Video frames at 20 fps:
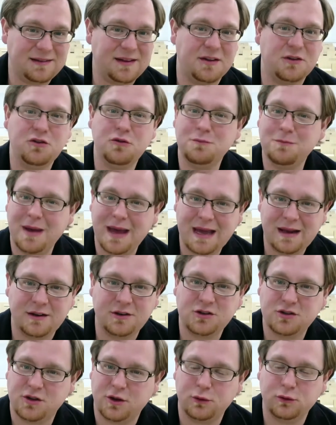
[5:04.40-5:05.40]
is how you
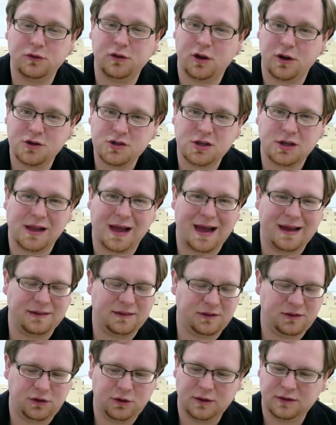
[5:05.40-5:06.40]
manage those large
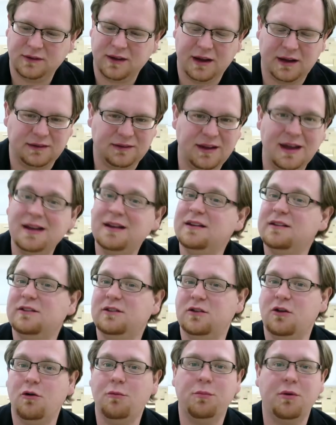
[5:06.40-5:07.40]
classes. You can take
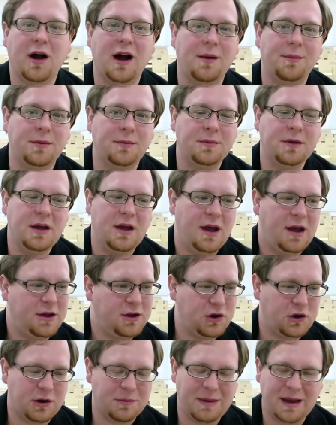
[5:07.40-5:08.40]
attendance, no problem.
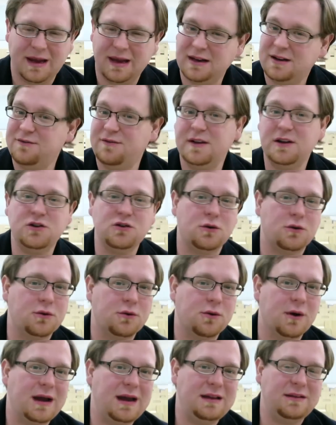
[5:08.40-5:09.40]
You can make individual
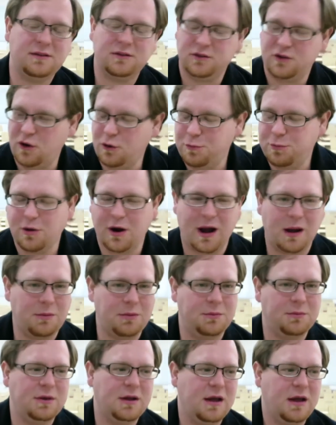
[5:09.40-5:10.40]
grades, no
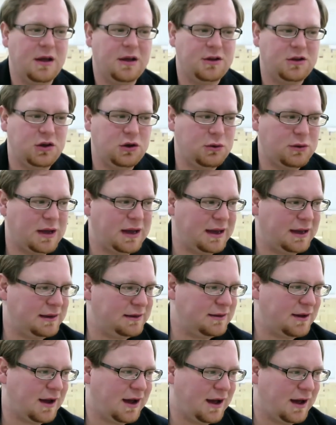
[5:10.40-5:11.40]
problem. You
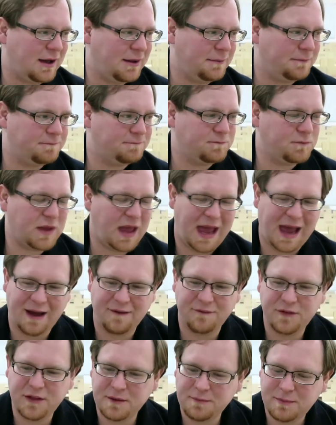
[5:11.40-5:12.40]
can um,
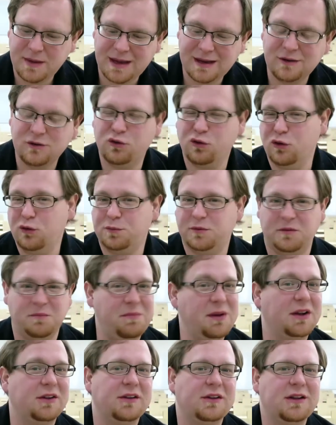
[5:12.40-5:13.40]
have them in groups,
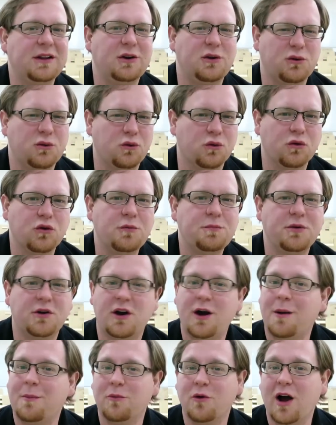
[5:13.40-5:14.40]
build a little group
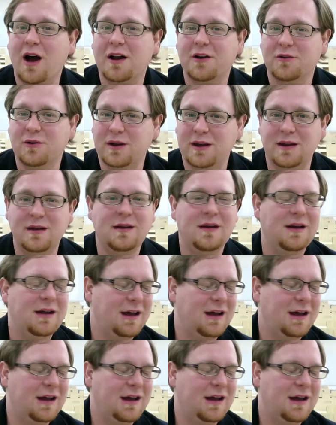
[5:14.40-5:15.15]
camaraderie,